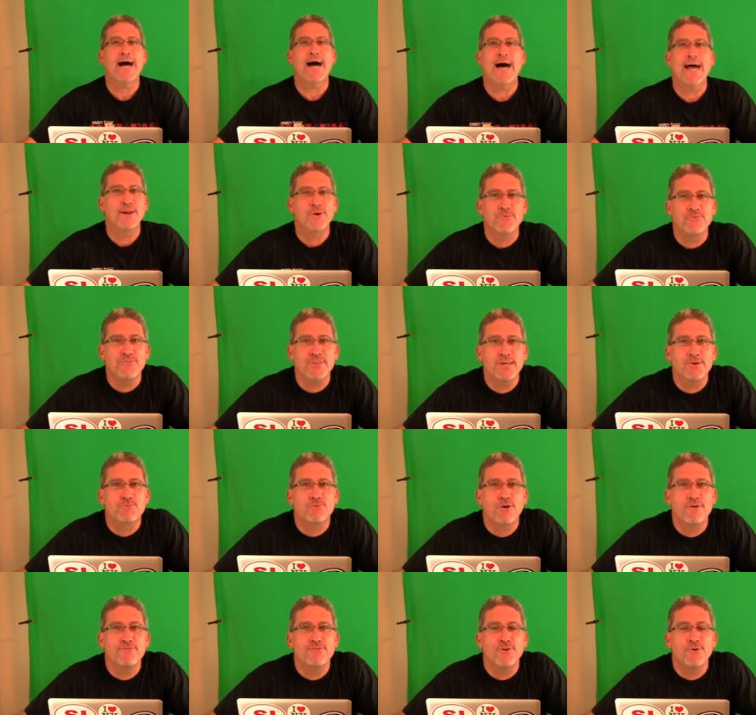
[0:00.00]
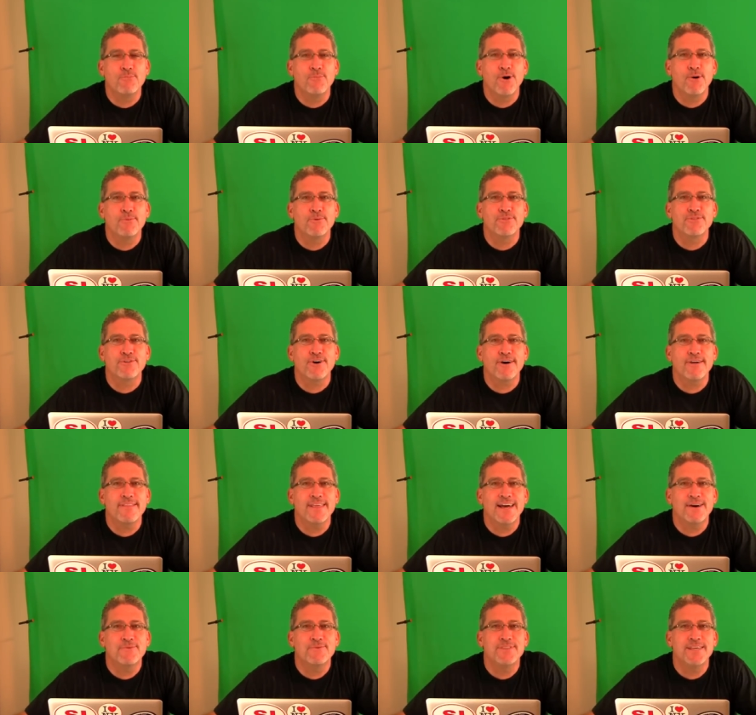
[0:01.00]
I don't think Rovio Mobile thought of
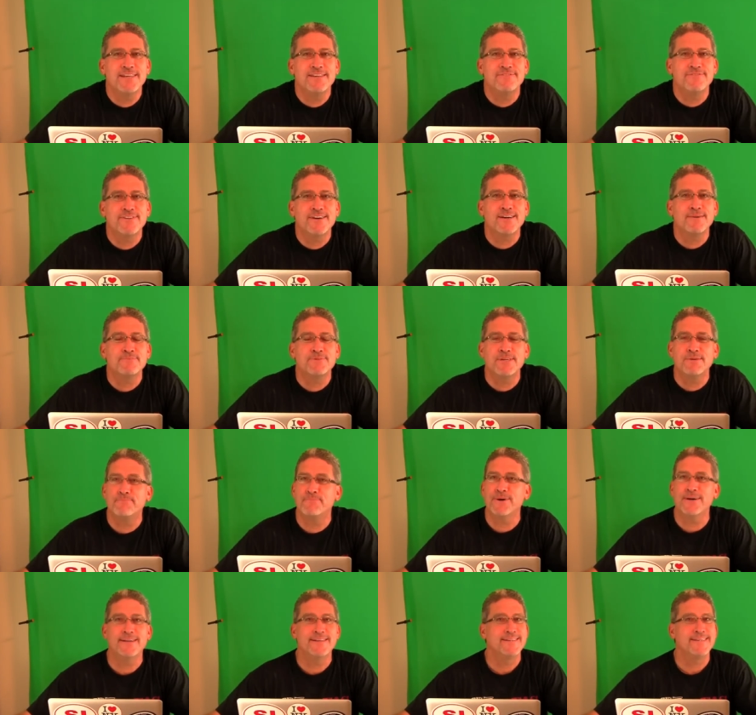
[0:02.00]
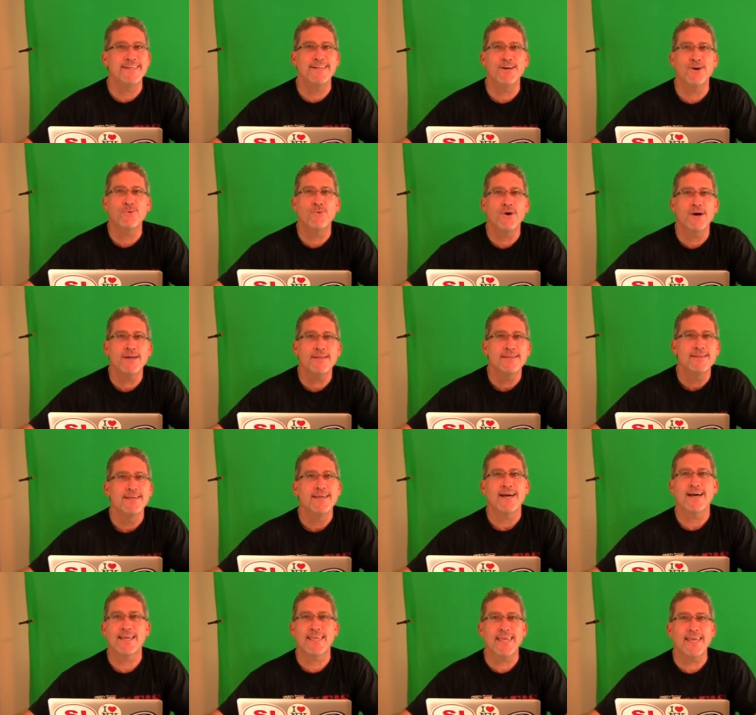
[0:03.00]
that when they developed it, but you know what?
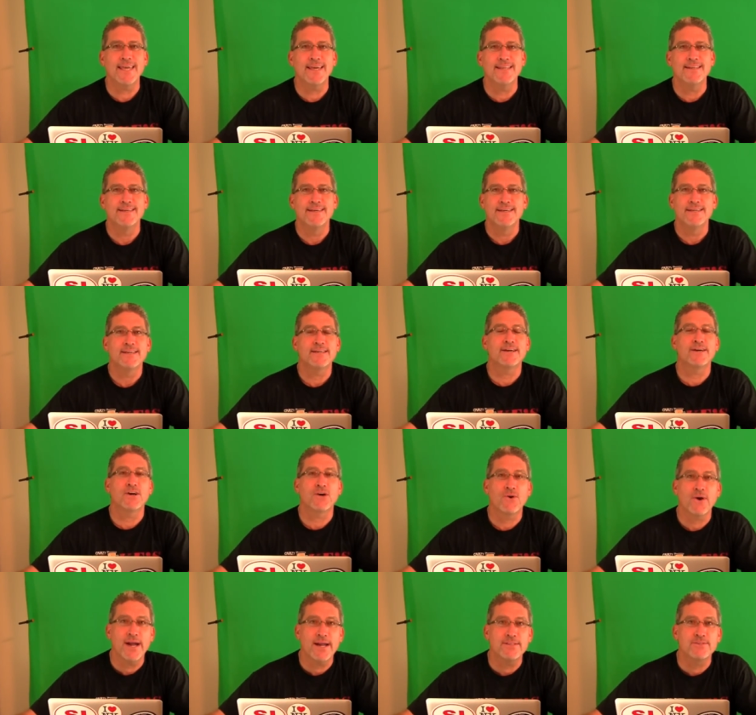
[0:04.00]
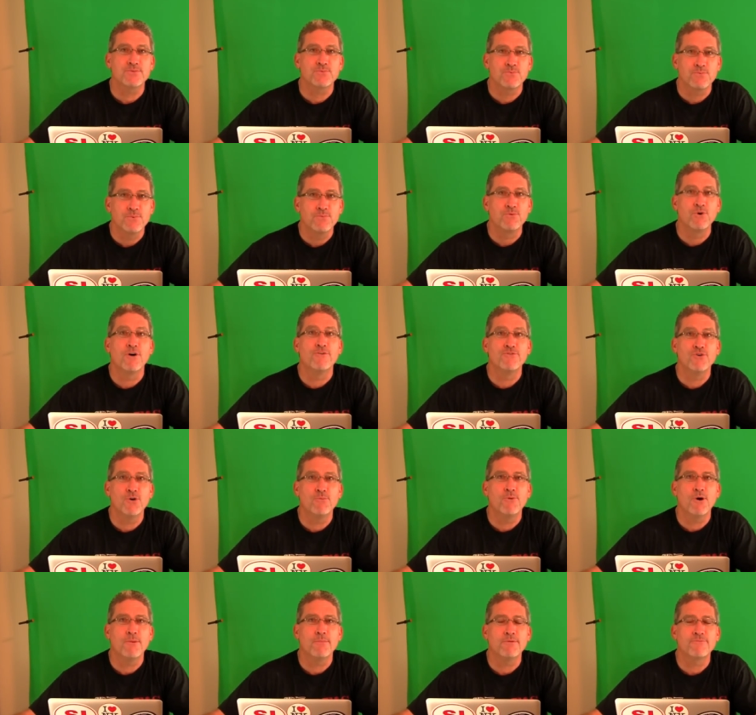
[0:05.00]
Again, congrats
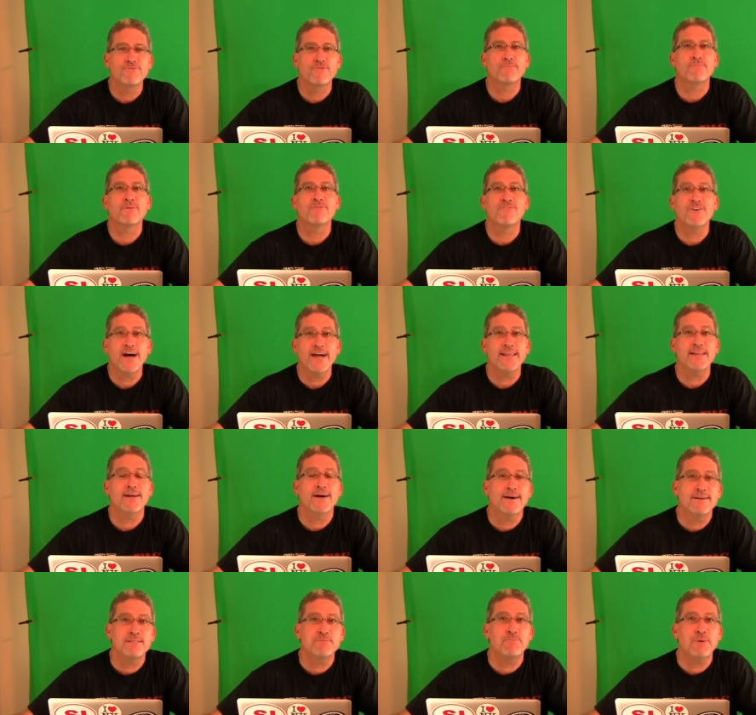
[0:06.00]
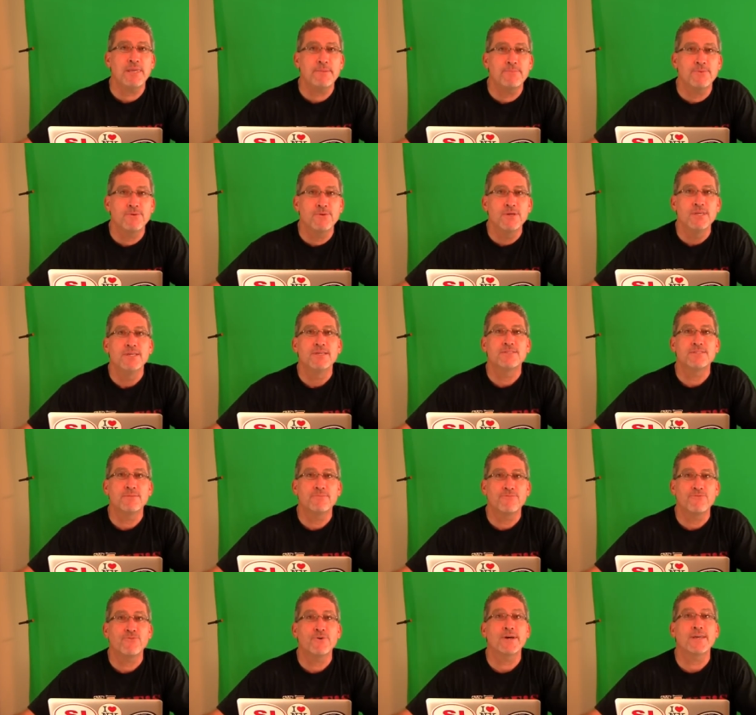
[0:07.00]
Rovio Mobile for providing us people
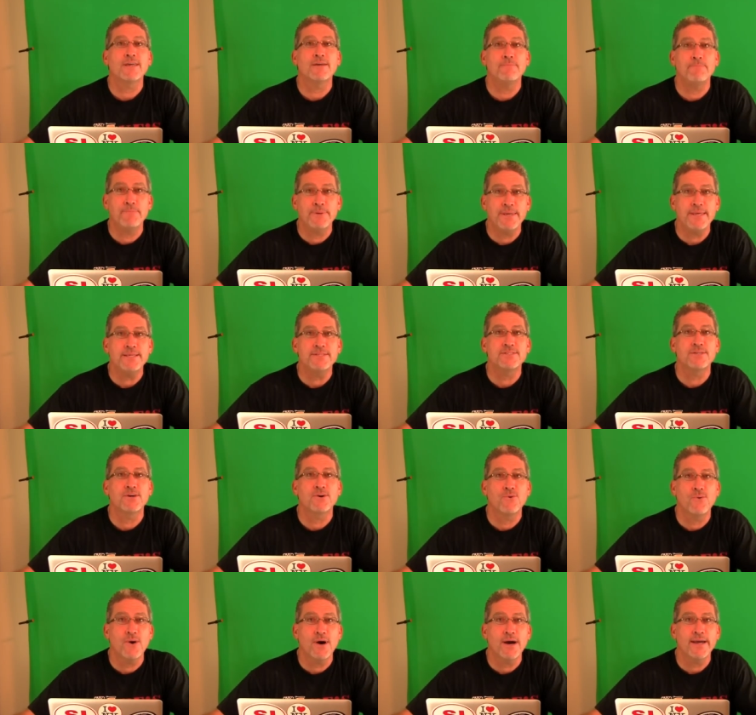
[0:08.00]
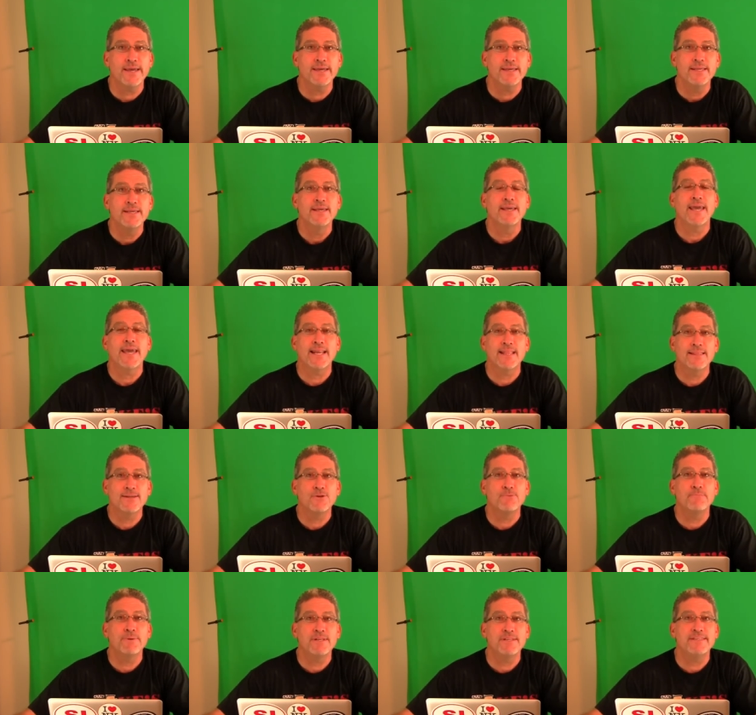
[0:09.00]
some freaking peace and quiet and a
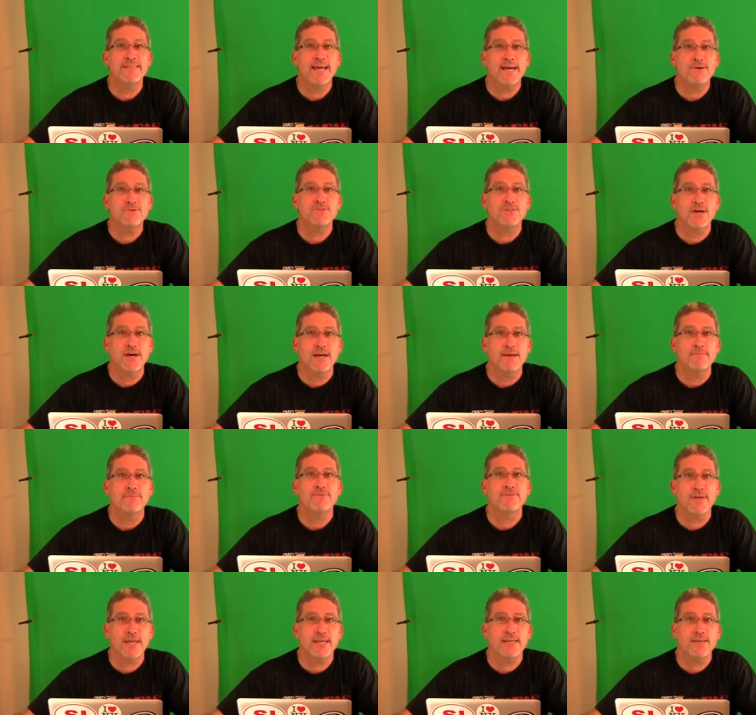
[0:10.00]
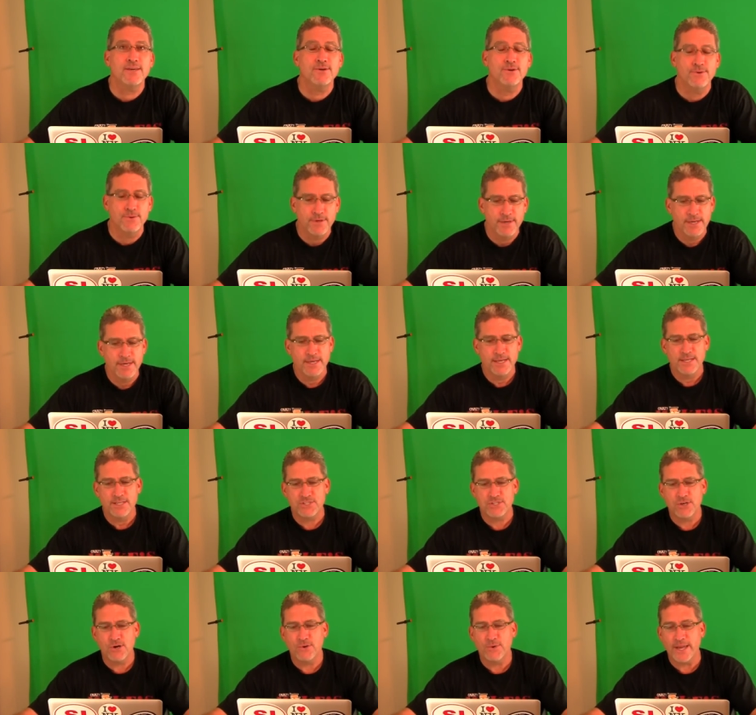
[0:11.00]
little bit of downtime. Thank you.
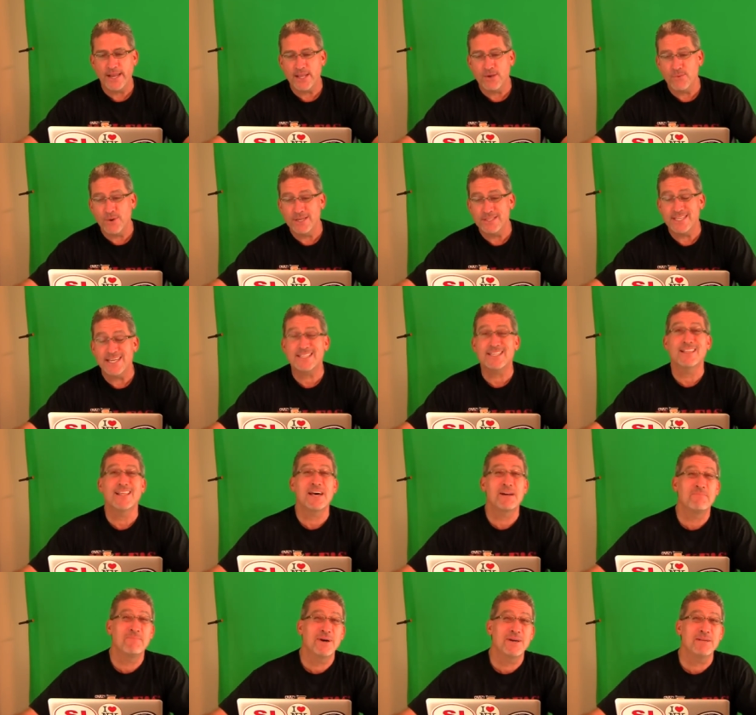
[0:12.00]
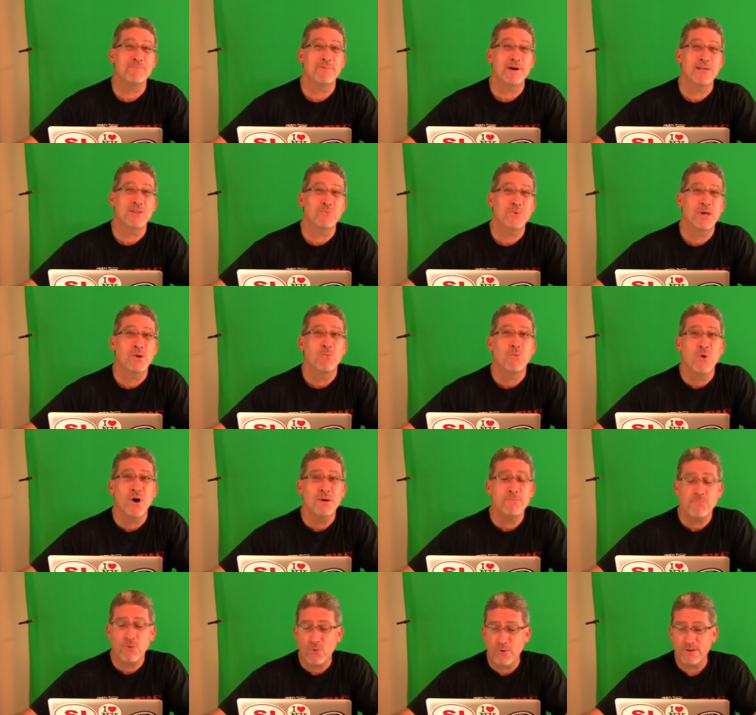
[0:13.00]
So anyways, that's a lot of money by the way.
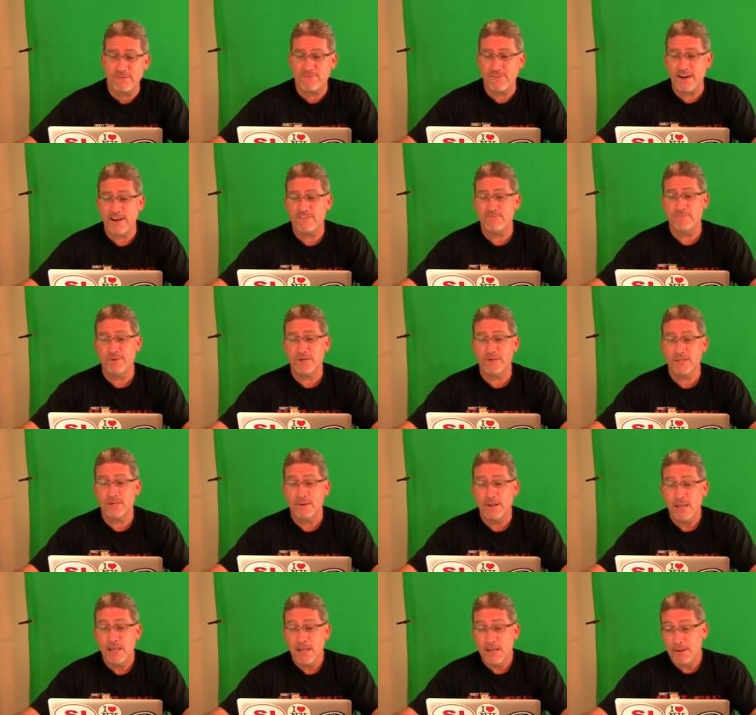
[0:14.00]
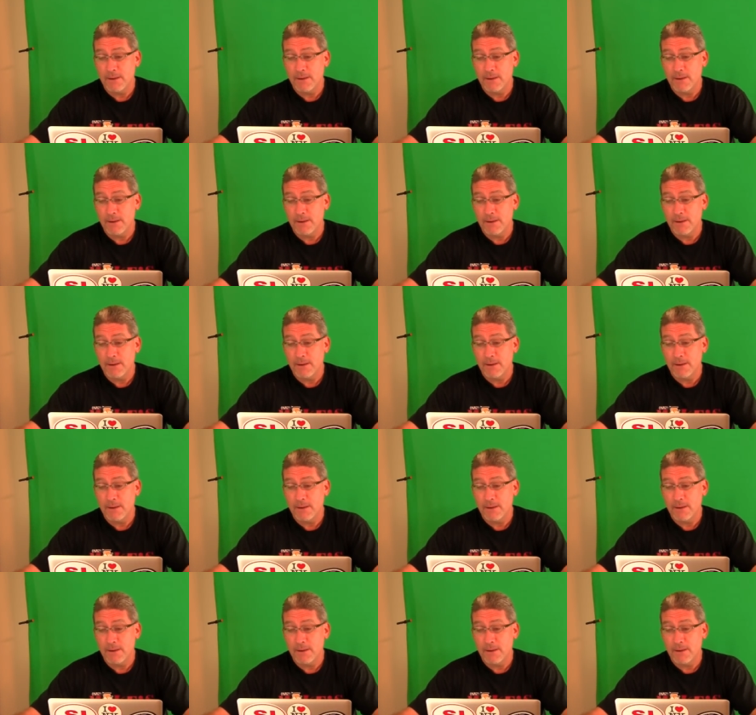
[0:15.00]
1.5 billion